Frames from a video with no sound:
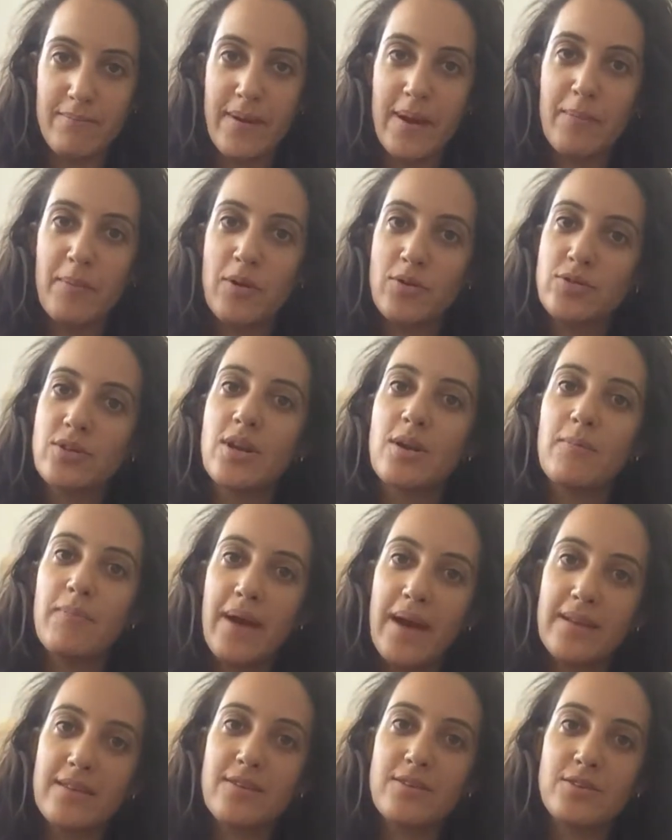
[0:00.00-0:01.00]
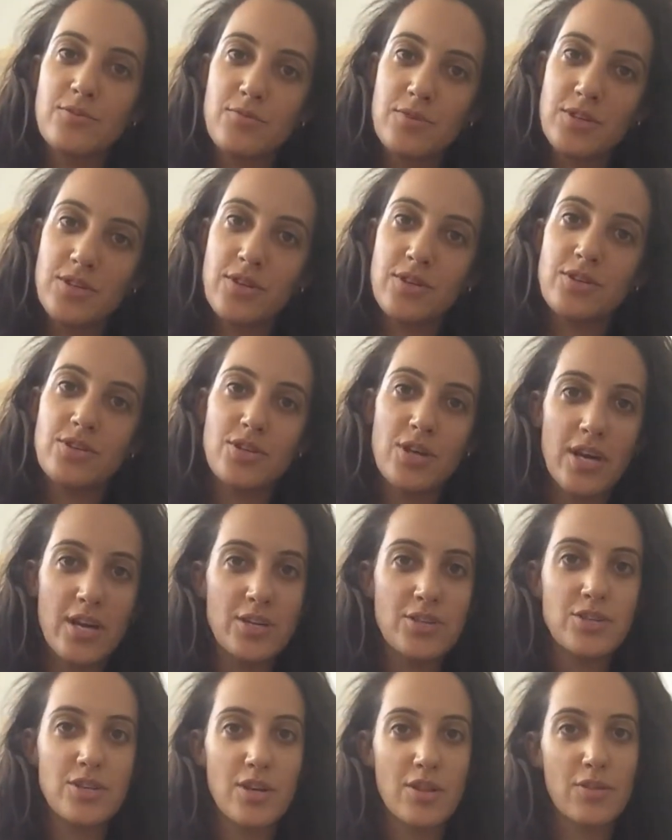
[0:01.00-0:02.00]
emotional patterns which are
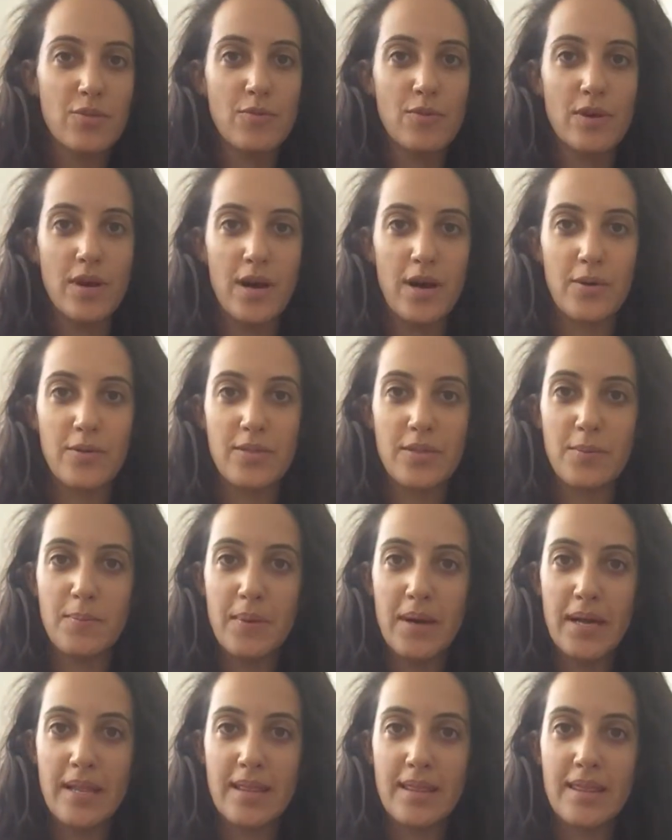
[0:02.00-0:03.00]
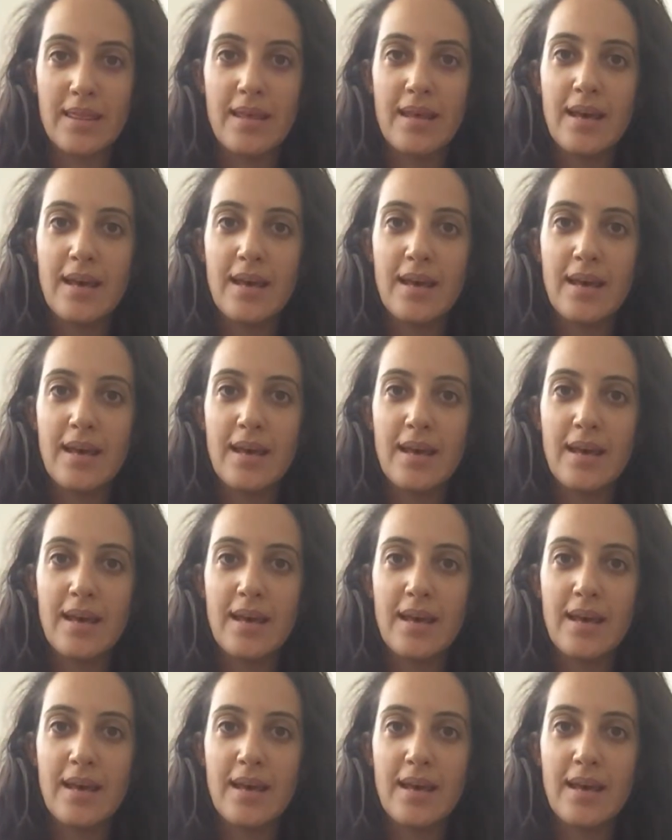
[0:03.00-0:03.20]
changing throughout the month.